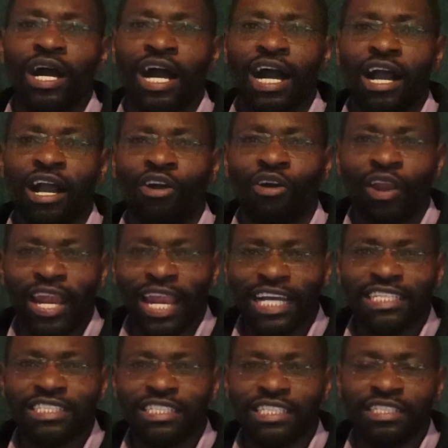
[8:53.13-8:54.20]
are
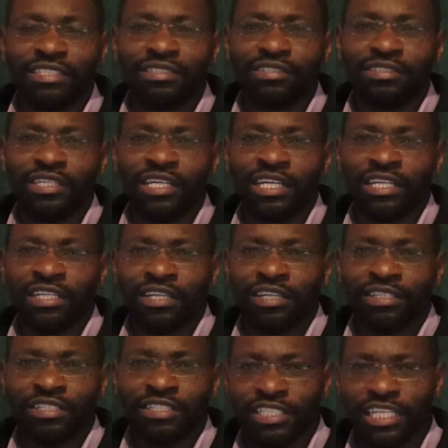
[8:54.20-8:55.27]
collecting uh,
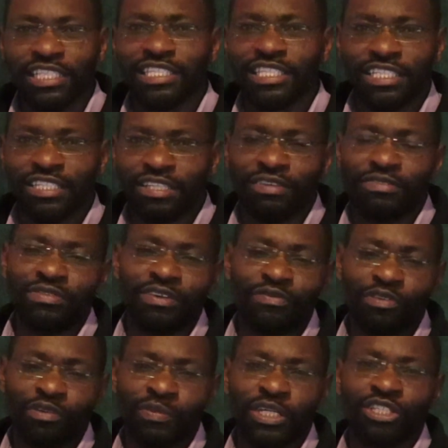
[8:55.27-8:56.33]
sensitive
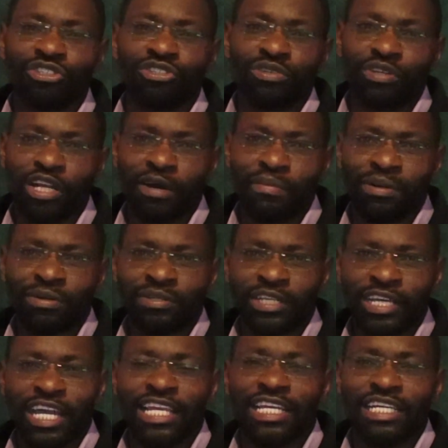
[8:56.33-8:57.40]
information
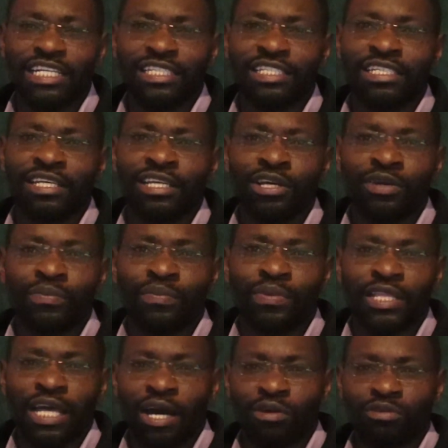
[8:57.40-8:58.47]
about Kenyans
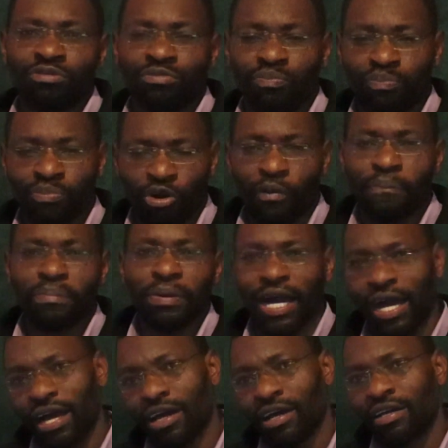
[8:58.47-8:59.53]
without
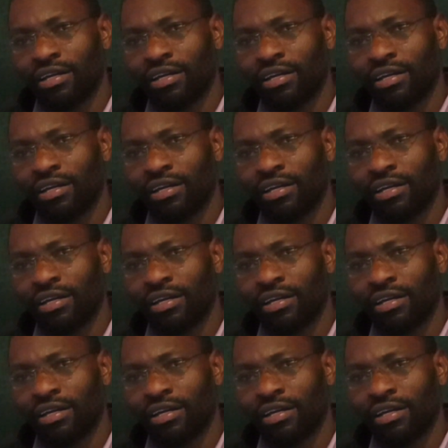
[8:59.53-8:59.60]
proper